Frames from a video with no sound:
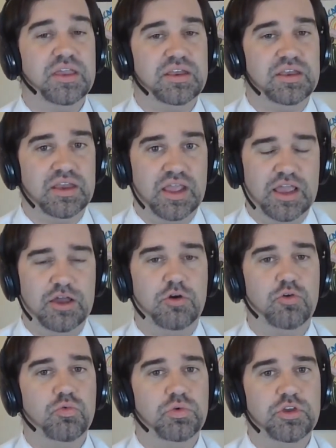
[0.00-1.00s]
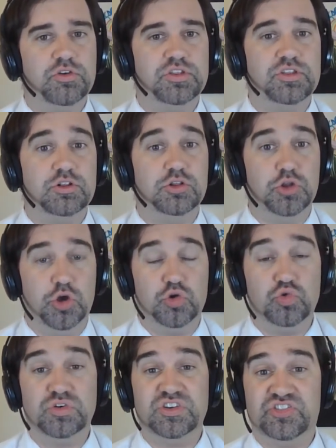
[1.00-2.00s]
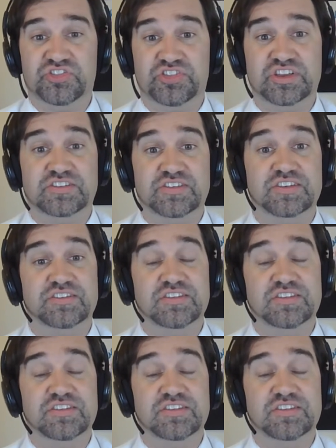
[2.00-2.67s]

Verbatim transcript: now we are in the low sixes,